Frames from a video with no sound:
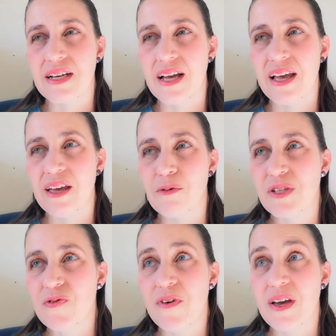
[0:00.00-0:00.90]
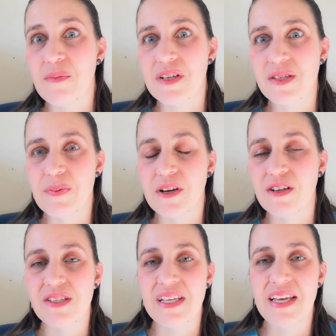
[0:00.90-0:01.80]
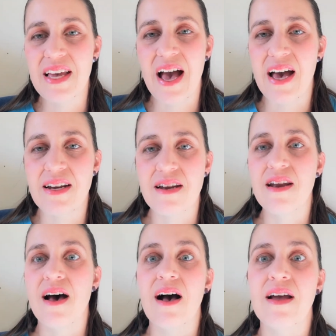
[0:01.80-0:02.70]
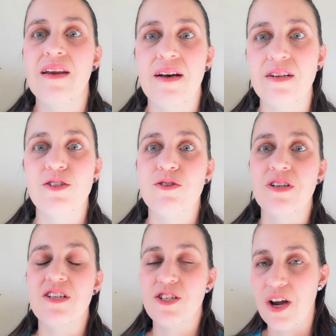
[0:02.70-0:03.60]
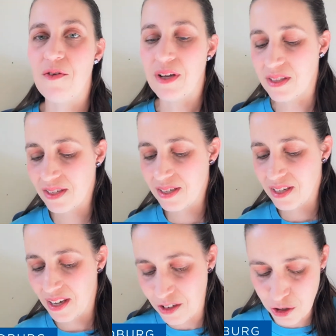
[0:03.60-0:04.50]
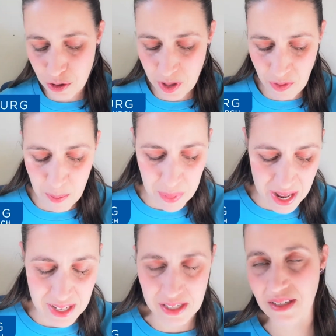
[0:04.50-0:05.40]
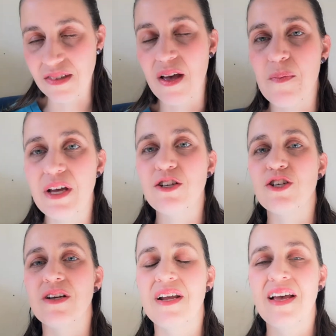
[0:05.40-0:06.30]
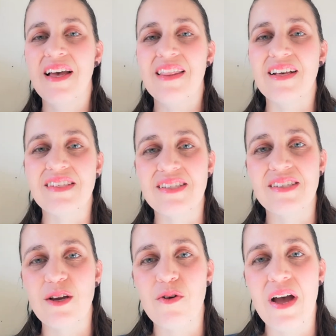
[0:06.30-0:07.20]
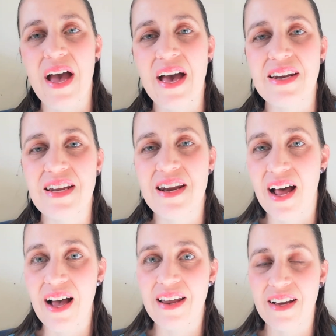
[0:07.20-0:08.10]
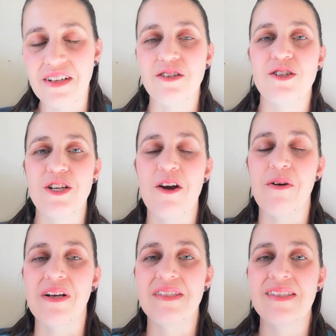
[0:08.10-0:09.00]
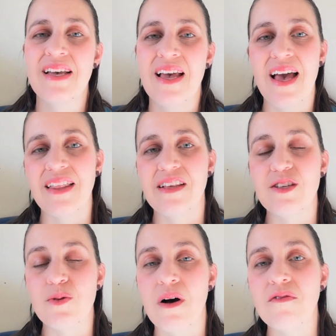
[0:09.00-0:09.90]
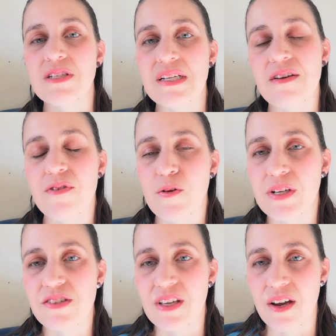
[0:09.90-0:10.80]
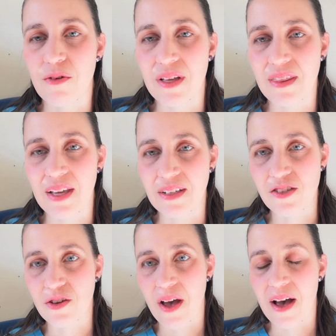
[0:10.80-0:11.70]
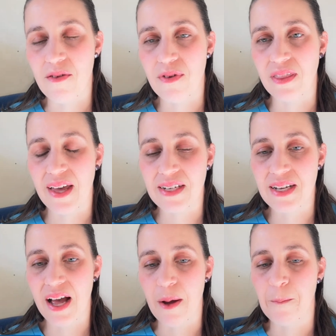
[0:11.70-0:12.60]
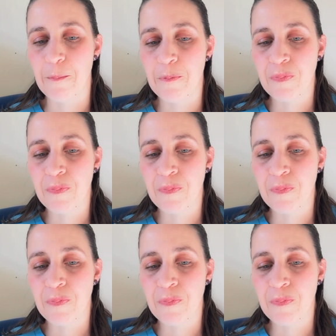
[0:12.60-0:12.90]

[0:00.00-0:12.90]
he was famous because he had 900 chariots. In two different places, they mention that Sisera had 900 chariots. And these were obviously very scary things to have at that time.